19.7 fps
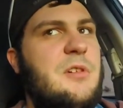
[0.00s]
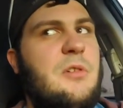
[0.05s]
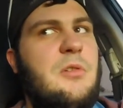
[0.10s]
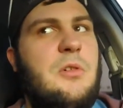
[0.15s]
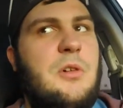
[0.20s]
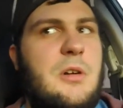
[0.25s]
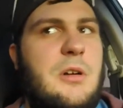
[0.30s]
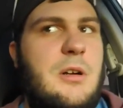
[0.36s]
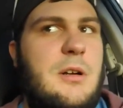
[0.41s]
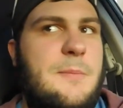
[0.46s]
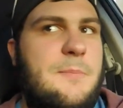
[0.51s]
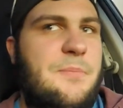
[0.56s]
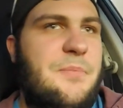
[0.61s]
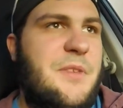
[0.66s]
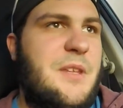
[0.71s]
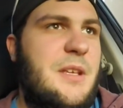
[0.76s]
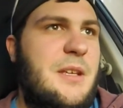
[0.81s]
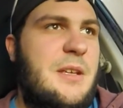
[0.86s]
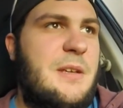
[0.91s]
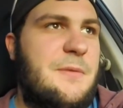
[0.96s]
Or
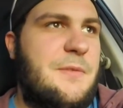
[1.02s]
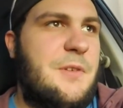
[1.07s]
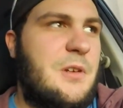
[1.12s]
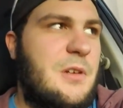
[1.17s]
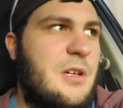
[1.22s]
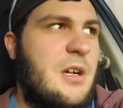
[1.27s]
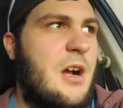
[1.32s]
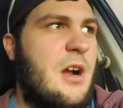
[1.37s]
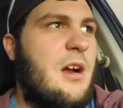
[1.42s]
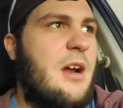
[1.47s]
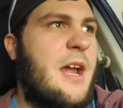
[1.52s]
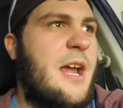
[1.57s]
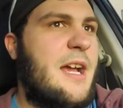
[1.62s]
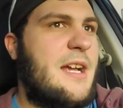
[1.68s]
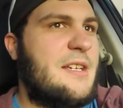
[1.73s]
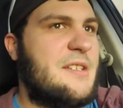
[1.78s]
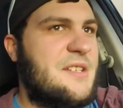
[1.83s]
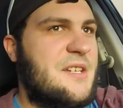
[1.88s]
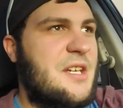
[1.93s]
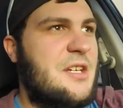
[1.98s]
if your car
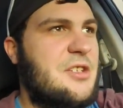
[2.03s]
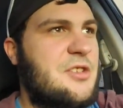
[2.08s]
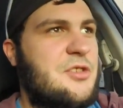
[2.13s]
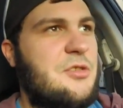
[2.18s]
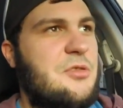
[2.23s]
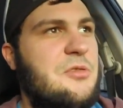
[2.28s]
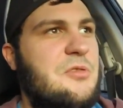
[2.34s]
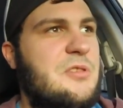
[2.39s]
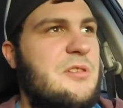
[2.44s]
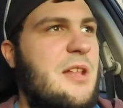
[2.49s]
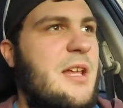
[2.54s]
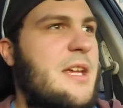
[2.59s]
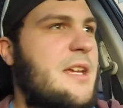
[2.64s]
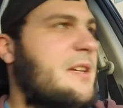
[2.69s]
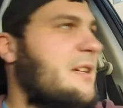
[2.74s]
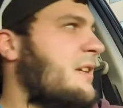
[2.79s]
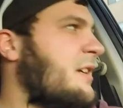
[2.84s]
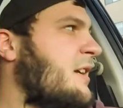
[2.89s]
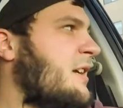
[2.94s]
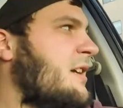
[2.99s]
has issues
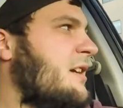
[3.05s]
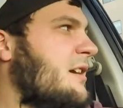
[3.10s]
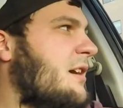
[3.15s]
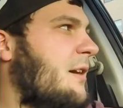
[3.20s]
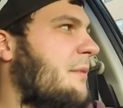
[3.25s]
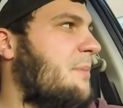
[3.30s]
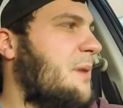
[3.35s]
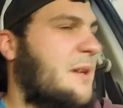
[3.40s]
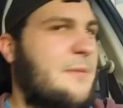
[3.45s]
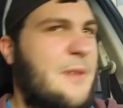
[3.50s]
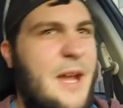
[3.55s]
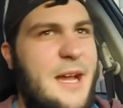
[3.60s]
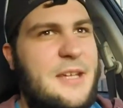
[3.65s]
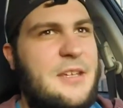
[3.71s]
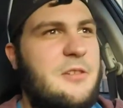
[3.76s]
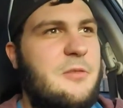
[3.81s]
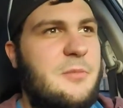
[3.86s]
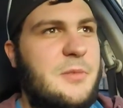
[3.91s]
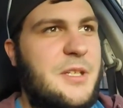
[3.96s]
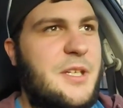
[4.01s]
like a big
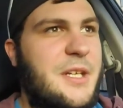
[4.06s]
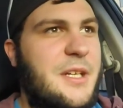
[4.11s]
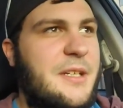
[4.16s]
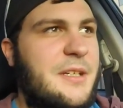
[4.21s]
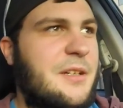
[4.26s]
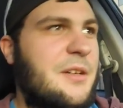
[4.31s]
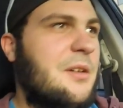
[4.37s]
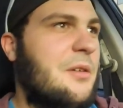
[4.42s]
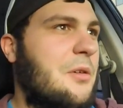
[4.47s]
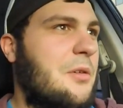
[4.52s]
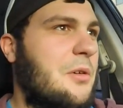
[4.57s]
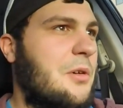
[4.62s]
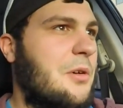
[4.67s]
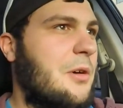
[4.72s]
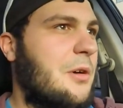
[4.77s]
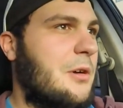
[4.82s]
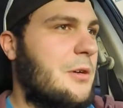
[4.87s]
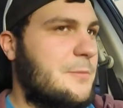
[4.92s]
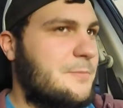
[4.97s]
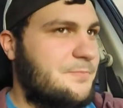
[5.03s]
vacuum leak
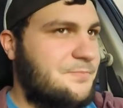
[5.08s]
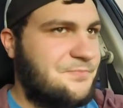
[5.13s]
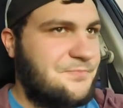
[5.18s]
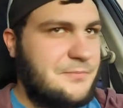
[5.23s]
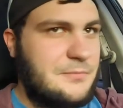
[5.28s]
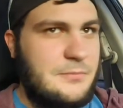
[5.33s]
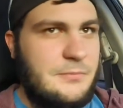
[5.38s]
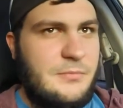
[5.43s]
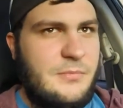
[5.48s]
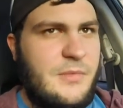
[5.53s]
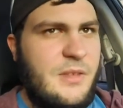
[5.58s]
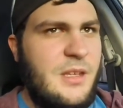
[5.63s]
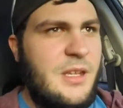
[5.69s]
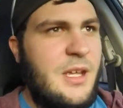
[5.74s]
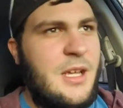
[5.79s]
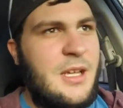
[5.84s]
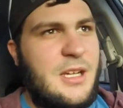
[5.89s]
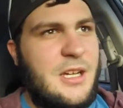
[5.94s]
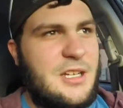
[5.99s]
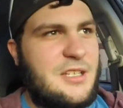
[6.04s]
or
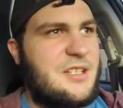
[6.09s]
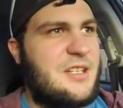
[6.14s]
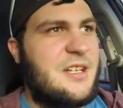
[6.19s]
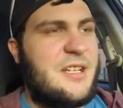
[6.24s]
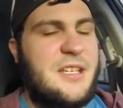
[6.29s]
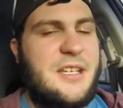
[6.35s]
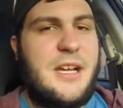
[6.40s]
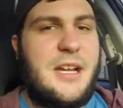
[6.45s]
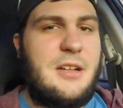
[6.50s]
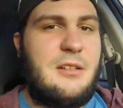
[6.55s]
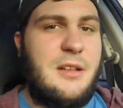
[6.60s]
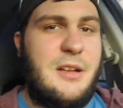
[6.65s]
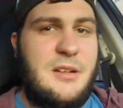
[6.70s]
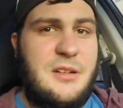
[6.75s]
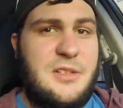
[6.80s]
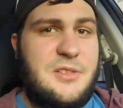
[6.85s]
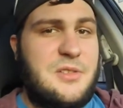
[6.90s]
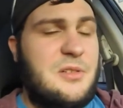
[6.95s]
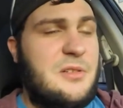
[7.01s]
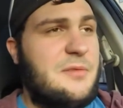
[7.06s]
a sticky idle air
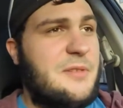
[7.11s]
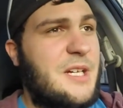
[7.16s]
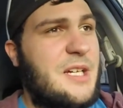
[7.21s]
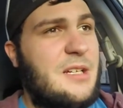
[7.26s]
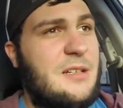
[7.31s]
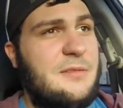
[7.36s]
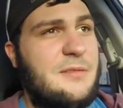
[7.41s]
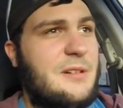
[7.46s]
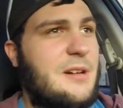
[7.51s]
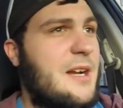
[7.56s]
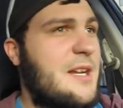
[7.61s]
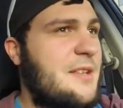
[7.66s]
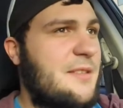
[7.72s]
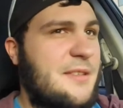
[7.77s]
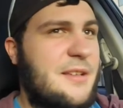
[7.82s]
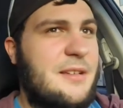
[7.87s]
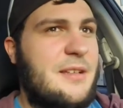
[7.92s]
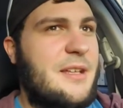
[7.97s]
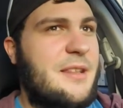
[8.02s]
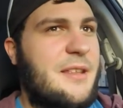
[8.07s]
control valve or
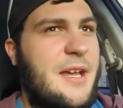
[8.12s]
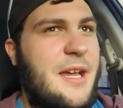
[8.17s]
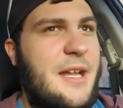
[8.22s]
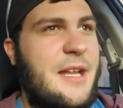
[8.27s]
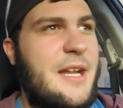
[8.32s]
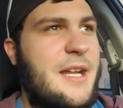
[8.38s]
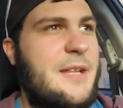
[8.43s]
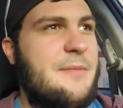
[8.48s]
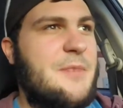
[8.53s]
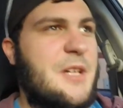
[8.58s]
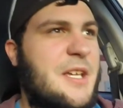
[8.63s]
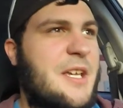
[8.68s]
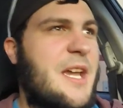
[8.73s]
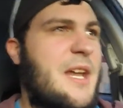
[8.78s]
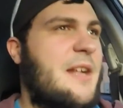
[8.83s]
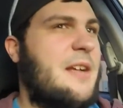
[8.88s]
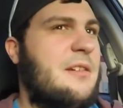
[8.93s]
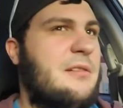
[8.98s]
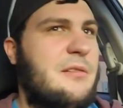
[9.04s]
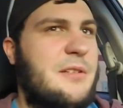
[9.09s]
anything like that, any
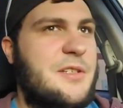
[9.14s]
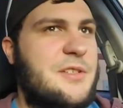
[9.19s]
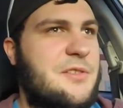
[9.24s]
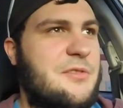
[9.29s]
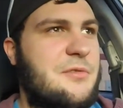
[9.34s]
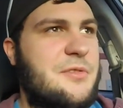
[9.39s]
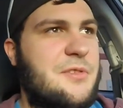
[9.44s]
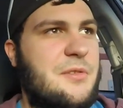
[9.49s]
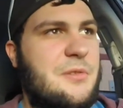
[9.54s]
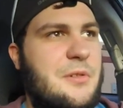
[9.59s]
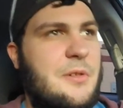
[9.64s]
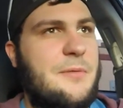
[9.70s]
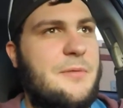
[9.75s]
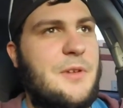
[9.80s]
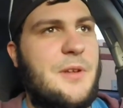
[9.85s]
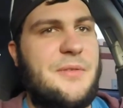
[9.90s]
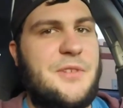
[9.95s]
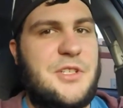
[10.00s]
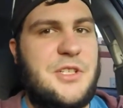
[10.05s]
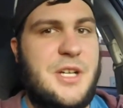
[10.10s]
mechanical issues, or if you
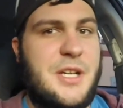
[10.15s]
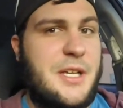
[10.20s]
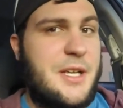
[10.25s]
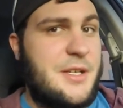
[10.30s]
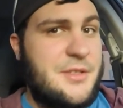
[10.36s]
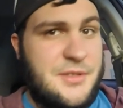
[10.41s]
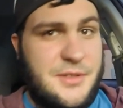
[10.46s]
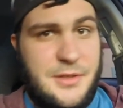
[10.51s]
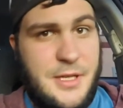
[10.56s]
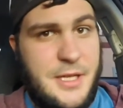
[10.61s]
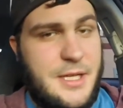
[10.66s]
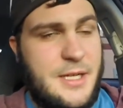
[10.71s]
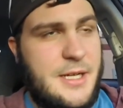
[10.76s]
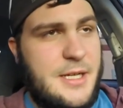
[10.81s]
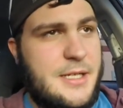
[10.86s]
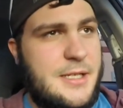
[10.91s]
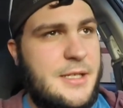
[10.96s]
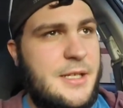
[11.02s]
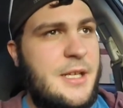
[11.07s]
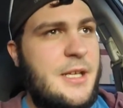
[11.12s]
have a check engine light
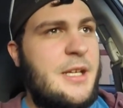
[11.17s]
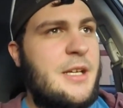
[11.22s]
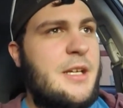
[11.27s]
on,